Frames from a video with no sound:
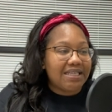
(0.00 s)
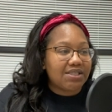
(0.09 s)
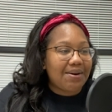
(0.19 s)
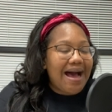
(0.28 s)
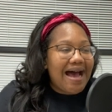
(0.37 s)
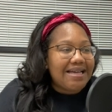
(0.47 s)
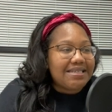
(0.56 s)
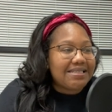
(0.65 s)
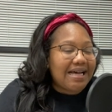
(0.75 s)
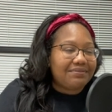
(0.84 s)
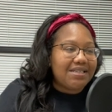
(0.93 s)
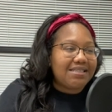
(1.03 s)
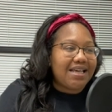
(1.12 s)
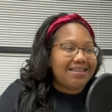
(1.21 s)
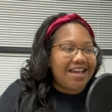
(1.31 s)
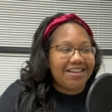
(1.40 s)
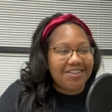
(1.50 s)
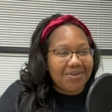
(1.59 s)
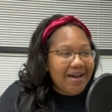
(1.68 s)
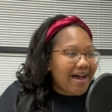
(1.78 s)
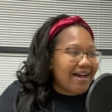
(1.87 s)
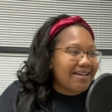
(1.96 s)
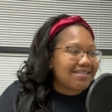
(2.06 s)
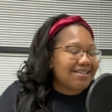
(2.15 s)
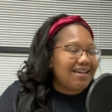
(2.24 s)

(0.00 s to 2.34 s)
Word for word: So I just have to say thank you guys.